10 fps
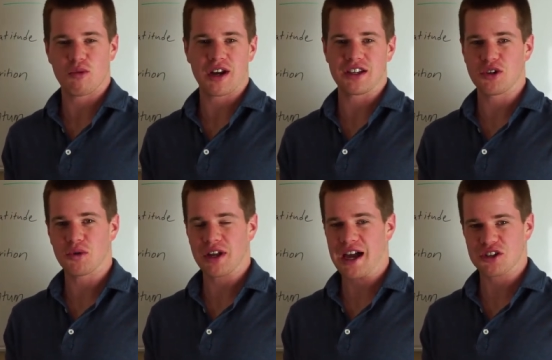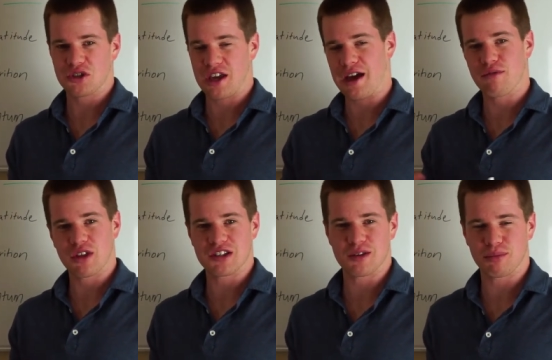when I don't actually have
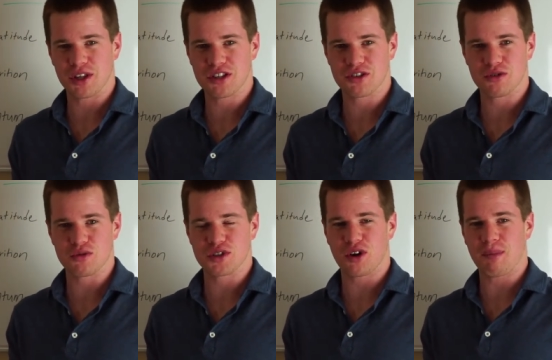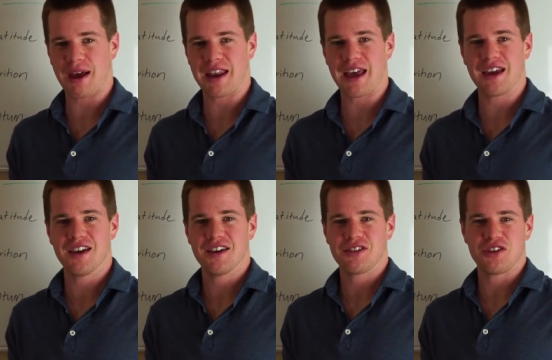things in place to start my day,
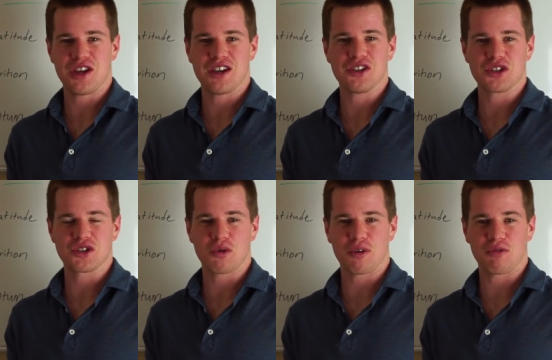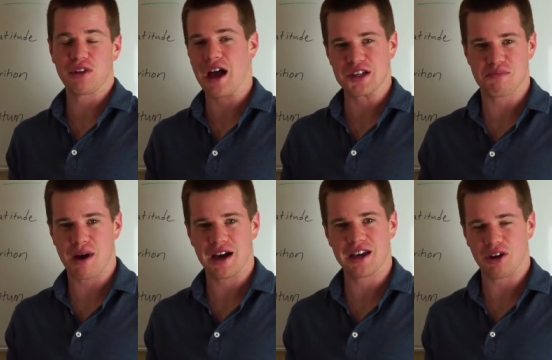the day just sort of flies
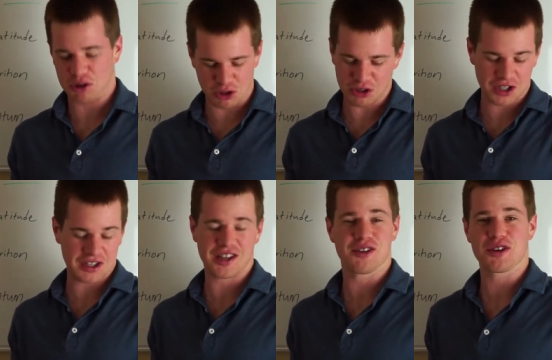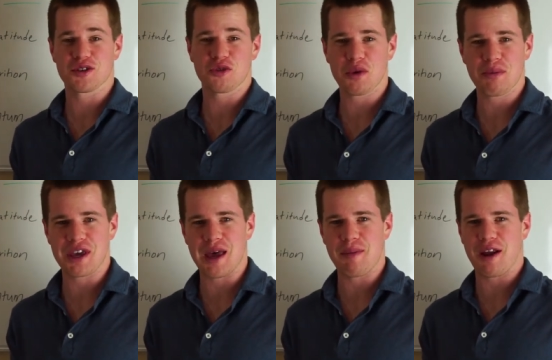by and I'll look and here it is three
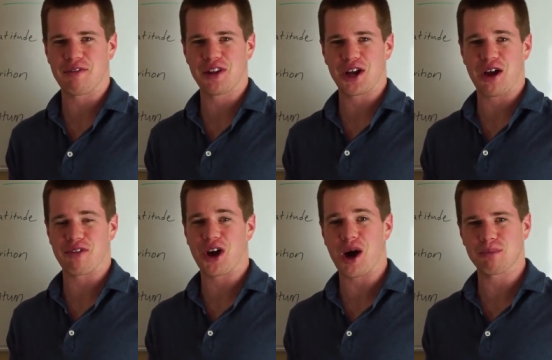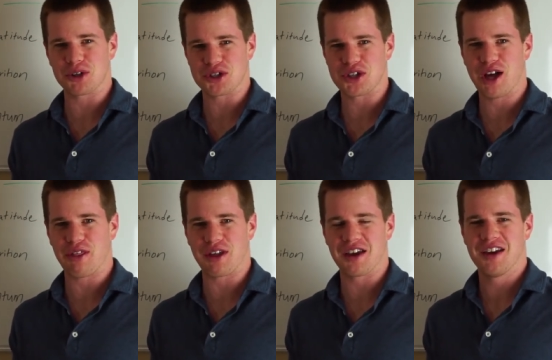P M and I feel like I've accomplished
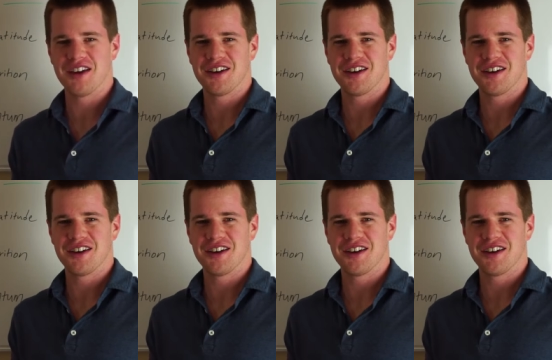nothing.